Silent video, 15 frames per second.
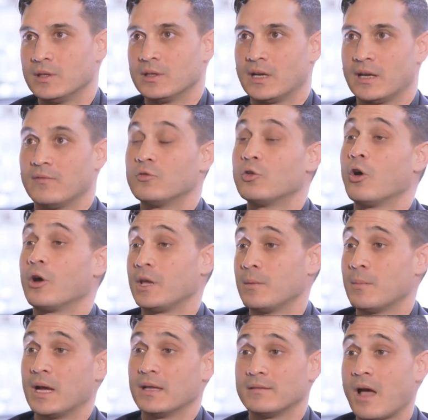kind of talking
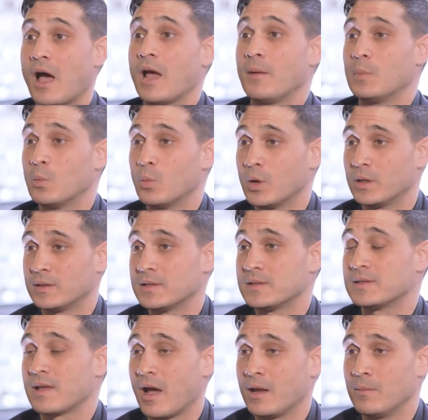about time and what
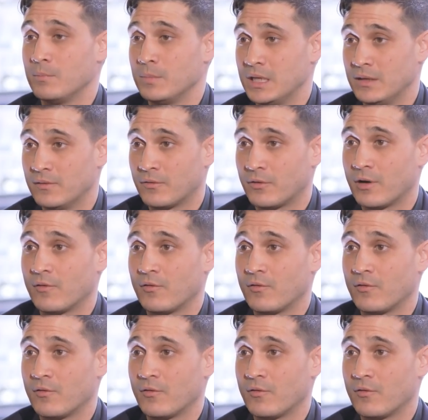does time mean for